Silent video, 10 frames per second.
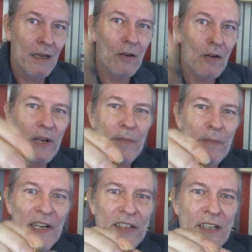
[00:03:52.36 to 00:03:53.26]
Wait a
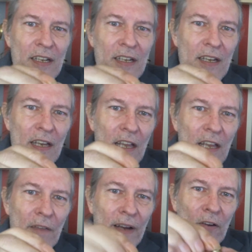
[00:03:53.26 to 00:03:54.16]
minute.
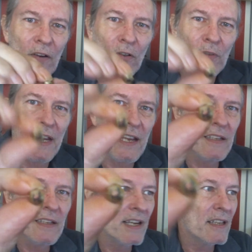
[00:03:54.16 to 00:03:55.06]
If I hold my
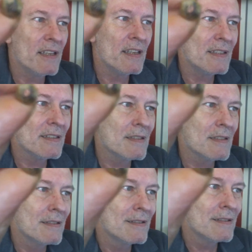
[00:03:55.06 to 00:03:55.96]
hand like this,
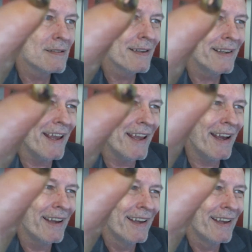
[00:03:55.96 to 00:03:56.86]
yeah,